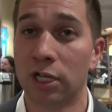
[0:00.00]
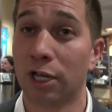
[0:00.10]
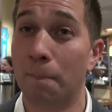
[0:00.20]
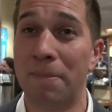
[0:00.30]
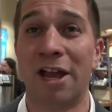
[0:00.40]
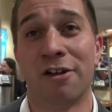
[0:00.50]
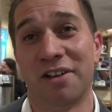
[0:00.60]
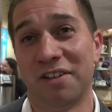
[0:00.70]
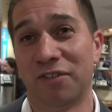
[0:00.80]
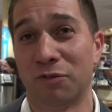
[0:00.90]

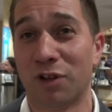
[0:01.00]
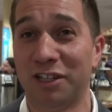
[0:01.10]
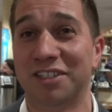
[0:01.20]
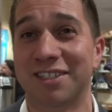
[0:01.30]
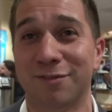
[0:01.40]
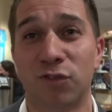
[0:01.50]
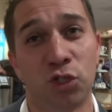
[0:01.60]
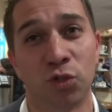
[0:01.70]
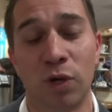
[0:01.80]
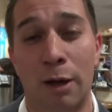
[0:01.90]
comparative and relative
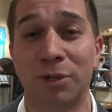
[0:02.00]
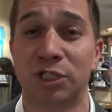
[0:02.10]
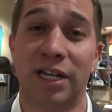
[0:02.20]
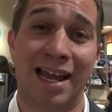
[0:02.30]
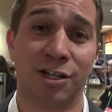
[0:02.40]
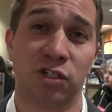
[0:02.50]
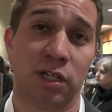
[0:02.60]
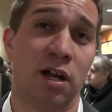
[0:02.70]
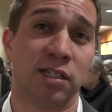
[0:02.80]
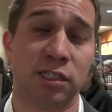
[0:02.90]
to how much it actually
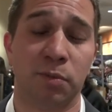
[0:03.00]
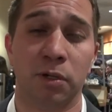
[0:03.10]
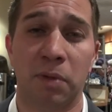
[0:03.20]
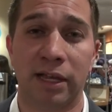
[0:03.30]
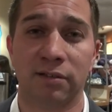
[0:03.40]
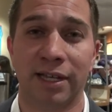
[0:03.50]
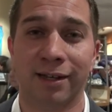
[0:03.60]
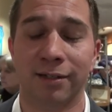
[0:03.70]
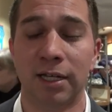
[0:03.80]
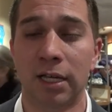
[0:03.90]
costs to put a bike lane in.